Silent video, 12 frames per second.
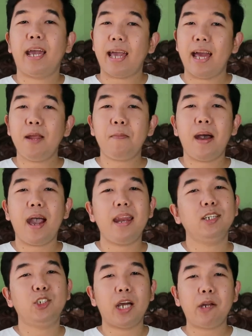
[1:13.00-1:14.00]
Kaya naman,
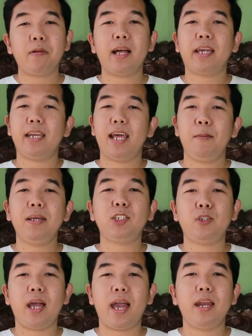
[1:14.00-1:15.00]
ang General Academic
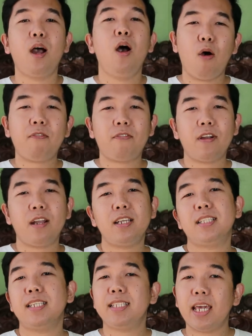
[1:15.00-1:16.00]
Strand offers
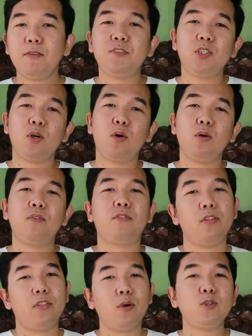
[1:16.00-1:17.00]
the safe zone
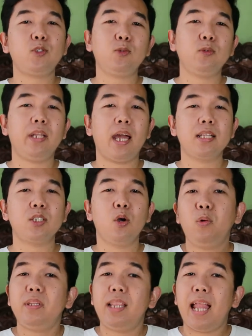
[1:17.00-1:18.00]
for those students
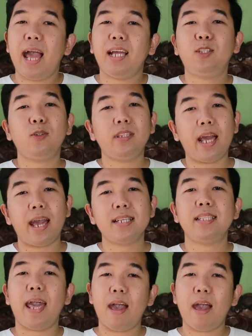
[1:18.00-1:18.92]
who would like to test